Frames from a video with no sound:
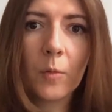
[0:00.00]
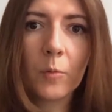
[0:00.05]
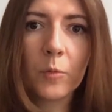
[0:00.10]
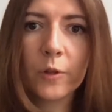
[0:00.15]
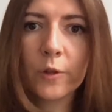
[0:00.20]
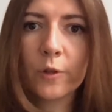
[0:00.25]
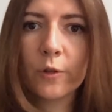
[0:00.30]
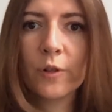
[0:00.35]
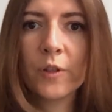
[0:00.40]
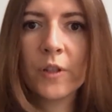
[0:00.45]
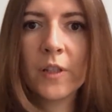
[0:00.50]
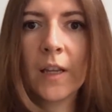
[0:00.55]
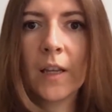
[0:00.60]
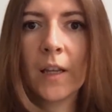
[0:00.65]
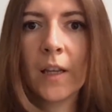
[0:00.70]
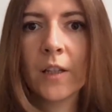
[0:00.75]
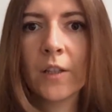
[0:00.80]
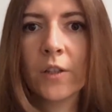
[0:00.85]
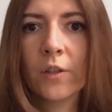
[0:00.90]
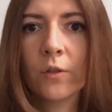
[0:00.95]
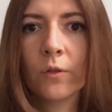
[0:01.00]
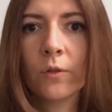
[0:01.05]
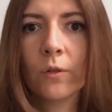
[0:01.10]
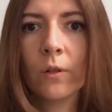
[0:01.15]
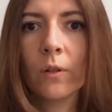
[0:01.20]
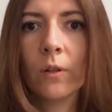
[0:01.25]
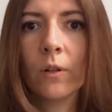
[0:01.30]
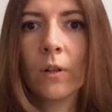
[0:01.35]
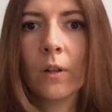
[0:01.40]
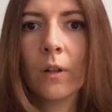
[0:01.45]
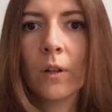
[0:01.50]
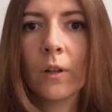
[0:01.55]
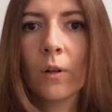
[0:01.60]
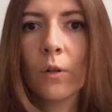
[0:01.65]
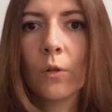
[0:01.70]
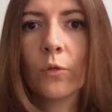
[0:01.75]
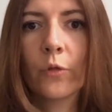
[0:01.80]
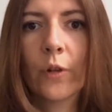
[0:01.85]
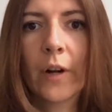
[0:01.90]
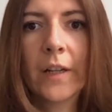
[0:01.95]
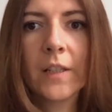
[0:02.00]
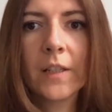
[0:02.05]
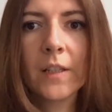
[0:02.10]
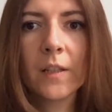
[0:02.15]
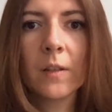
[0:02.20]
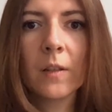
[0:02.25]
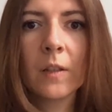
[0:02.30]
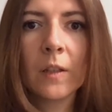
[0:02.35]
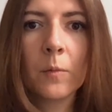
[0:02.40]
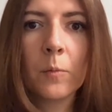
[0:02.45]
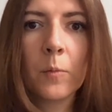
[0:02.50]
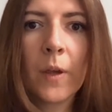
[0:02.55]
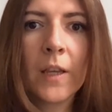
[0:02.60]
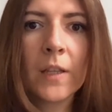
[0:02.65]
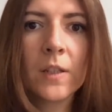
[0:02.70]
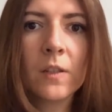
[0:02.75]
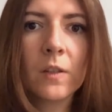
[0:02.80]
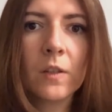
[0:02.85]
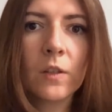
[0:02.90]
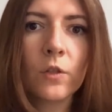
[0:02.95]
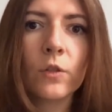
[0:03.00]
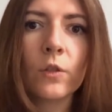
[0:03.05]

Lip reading: because I had already made,